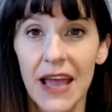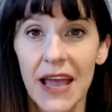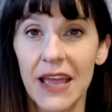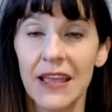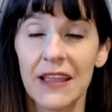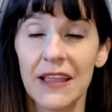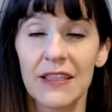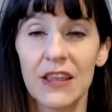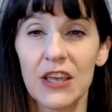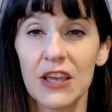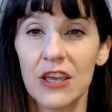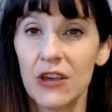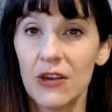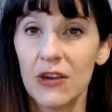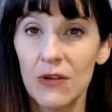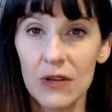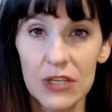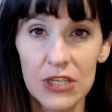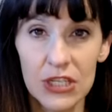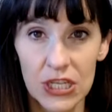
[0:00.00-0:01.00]
I get the
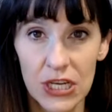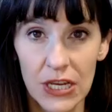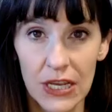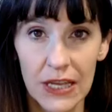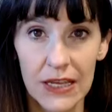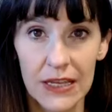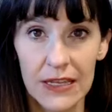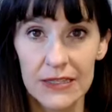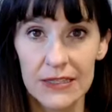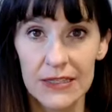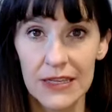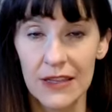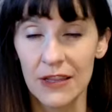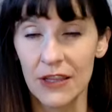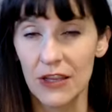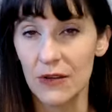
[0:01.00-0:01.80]
cutest chickens and the